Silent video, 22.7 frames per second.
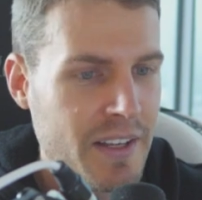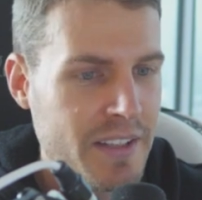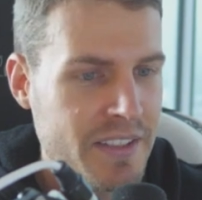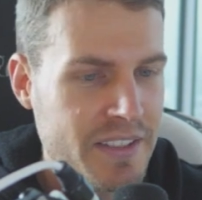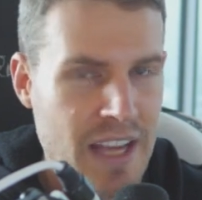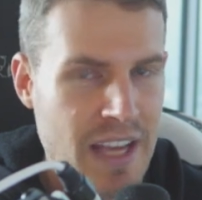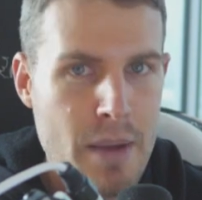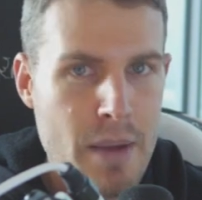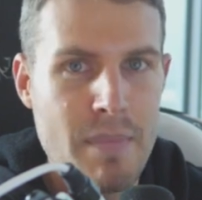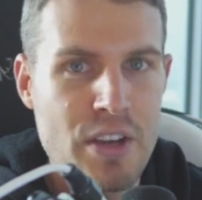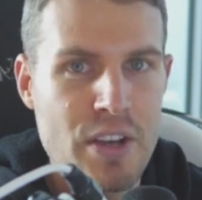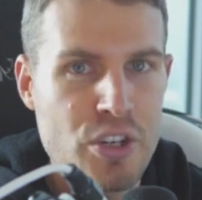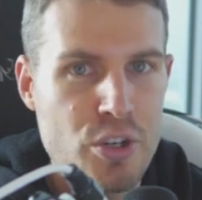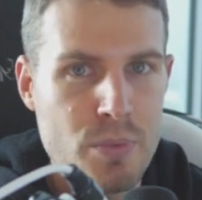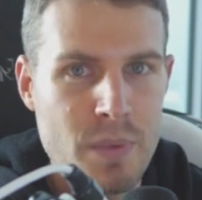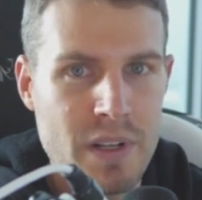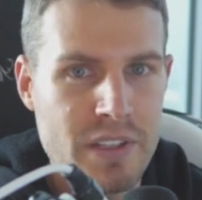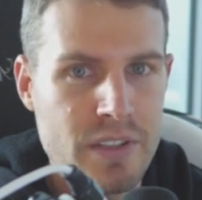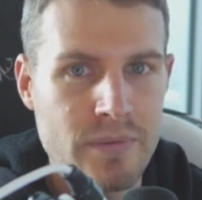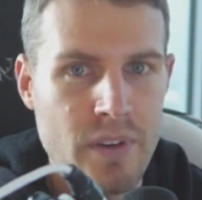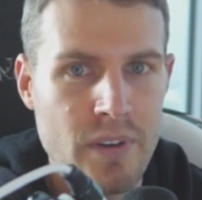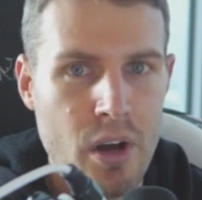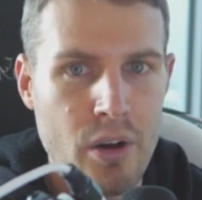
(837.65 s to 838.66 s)
same
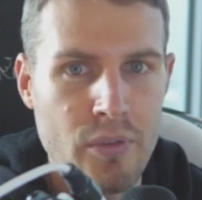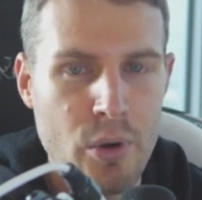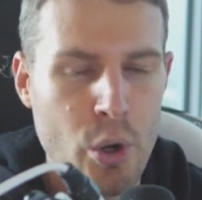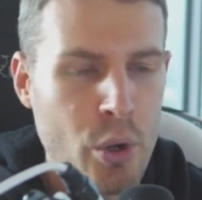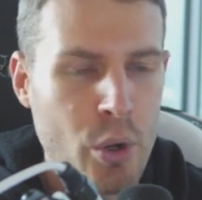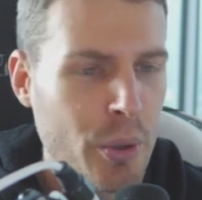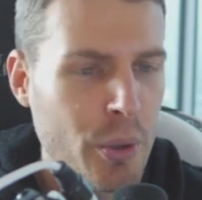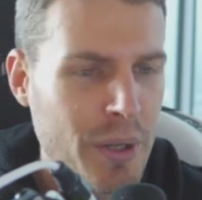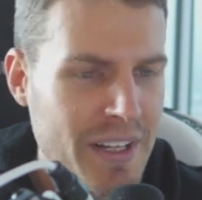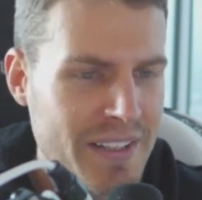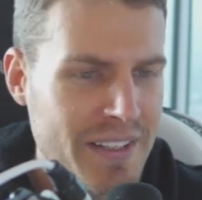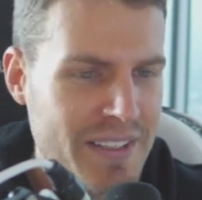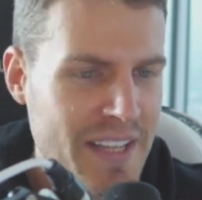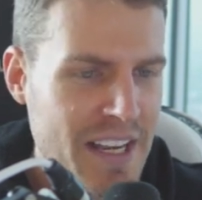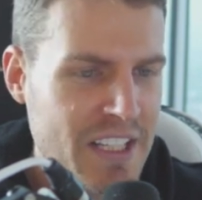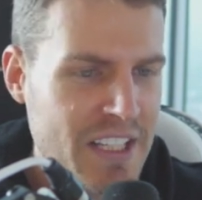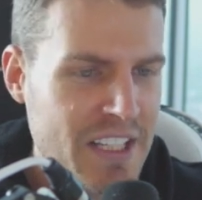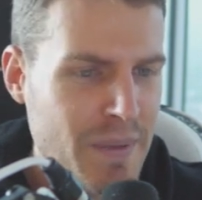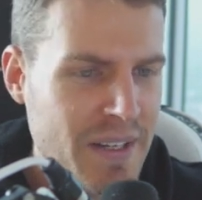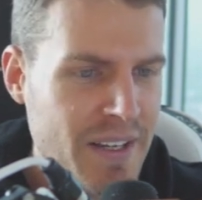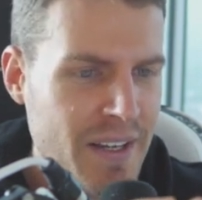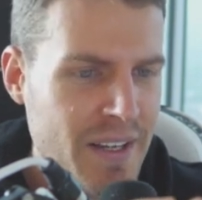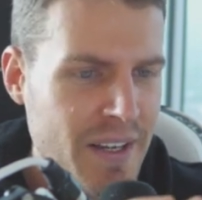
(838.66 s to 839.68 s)
measurements of olive oil, and it
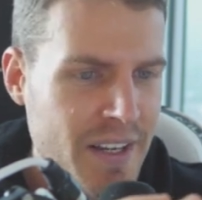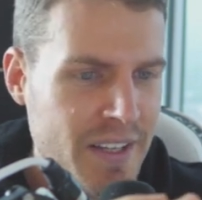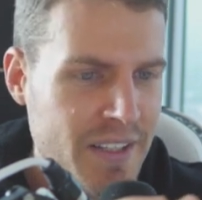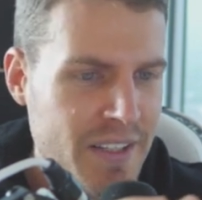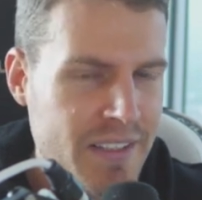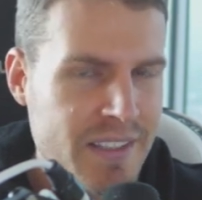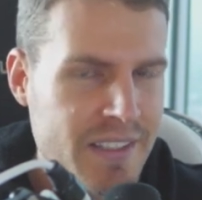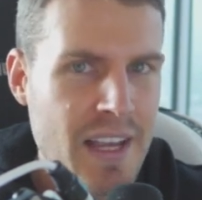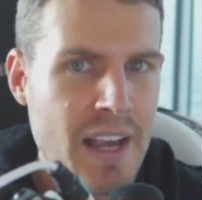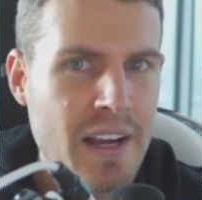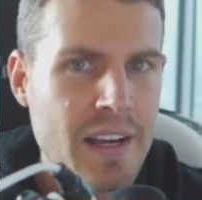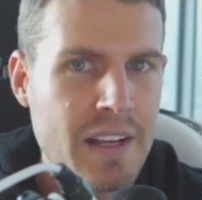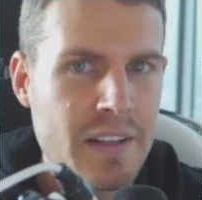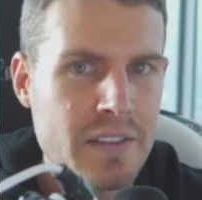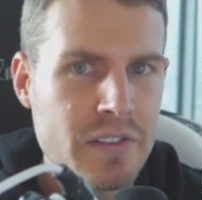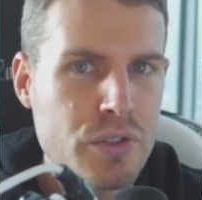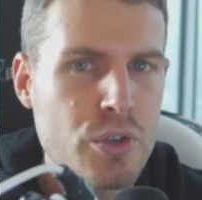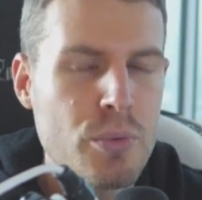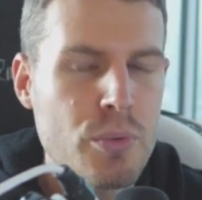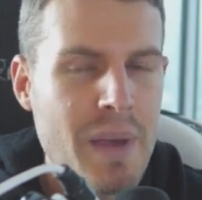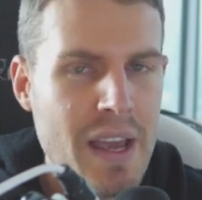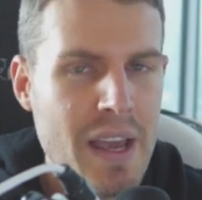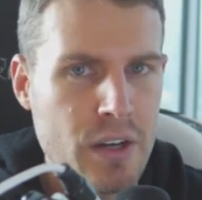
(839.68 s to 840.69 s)
takes me
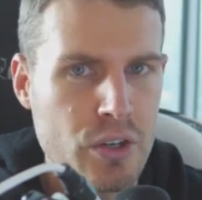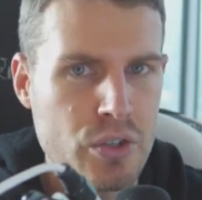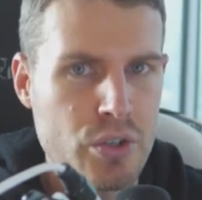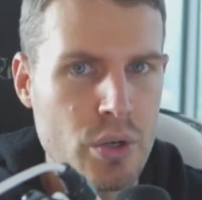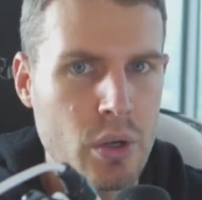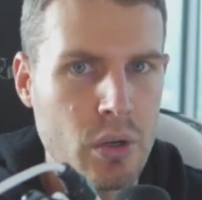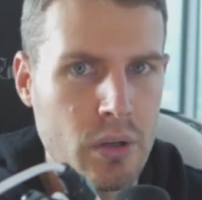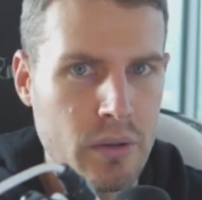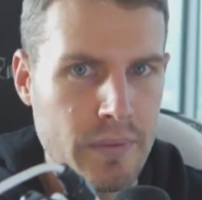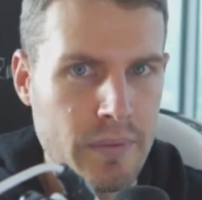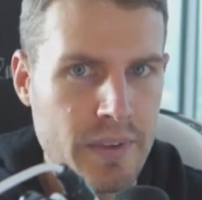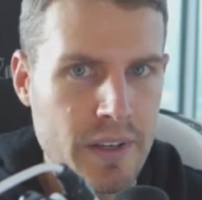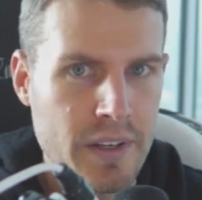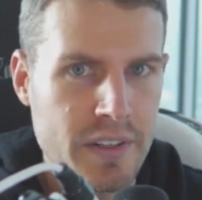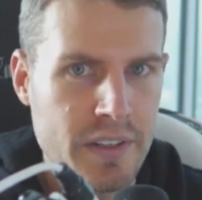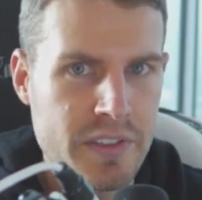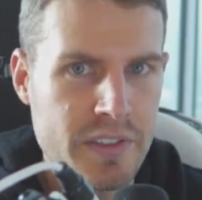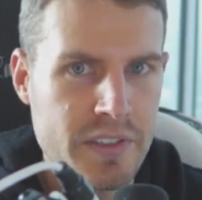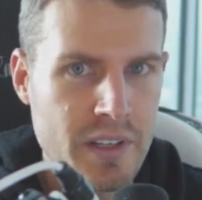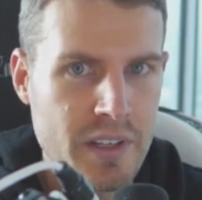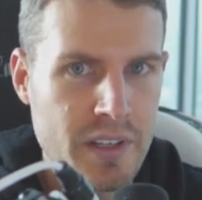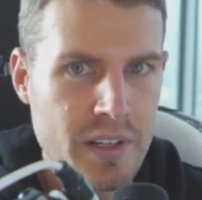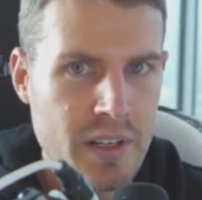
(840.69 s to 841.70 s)
seconds to manage all of
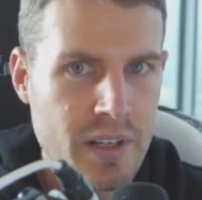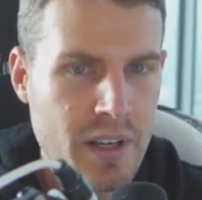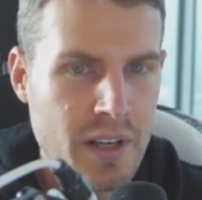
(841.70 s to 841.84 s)
this.